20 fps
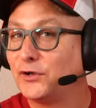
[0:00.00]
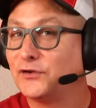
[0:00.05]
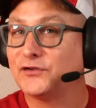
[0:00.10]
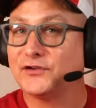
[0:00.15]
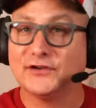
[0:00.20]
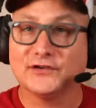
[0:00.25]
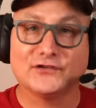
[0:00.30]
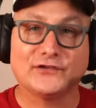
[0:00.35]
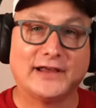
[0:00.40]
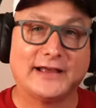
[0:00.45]
it's
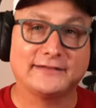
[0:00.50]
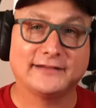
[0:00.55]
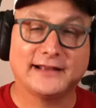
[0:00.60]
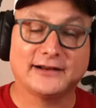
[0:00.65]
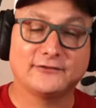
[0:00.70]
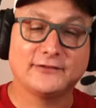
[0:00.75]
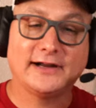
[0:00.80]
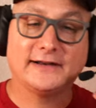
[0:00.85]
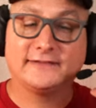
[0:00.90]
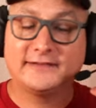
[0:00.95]
going to sound
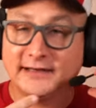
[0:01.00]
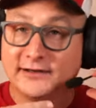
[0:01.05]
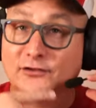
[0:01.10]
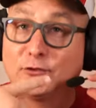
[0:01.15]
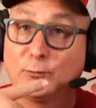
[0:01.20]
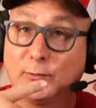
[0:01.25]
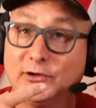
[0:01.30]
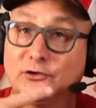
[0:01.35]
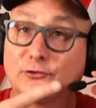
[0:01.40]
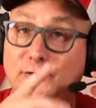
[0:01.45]
like right there.
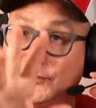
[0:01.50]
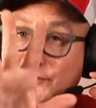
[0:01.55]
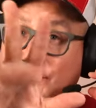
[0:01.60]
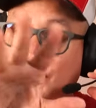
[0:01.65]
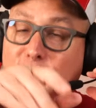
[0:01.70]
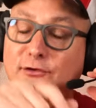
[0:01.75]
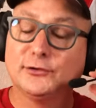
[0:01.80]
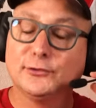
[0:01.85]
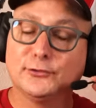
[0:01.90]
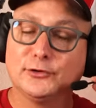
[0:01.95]
The windscreen's
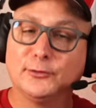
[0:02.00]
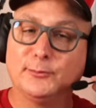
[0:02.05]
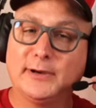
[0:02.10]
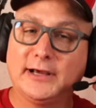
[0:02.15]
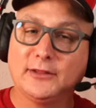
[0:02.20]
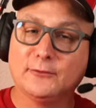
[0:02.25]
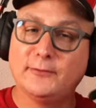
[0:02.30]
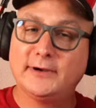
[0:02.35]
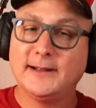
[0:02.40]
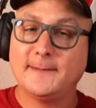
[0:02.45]
included,
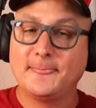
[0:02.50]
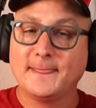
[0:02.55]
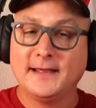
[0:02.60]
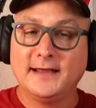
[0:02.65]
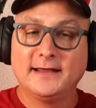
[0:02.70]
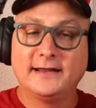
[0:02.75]
by the way.